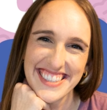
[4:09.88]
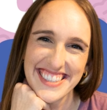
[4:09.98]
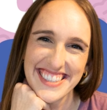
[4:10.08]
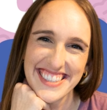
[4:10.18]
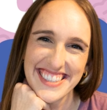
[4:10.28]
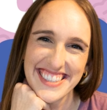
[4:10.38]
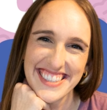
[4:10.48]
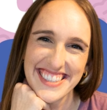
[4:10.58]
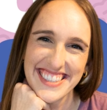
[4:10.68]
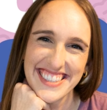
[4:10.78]

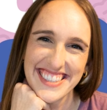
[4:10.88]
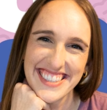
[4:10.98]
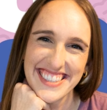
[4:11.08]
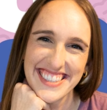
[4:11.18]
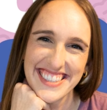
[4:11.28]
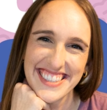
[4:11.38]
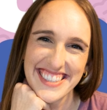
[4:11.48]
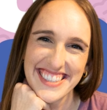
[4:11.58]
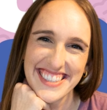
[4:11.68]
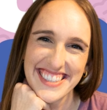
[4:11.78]

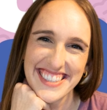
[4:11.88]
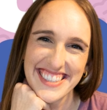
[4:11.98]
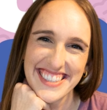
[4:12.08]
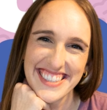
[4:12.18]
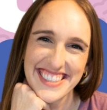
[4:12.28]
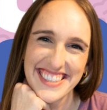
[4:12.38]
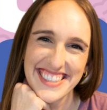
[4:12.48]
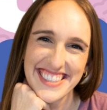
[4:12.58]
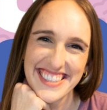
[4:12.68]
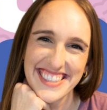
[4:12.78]

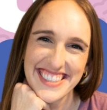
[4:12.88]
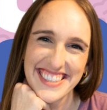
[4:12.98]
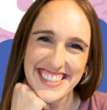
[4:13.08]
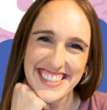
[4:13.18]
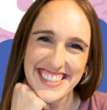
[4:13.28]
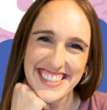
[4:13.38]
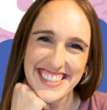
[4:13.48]
(no lip movement)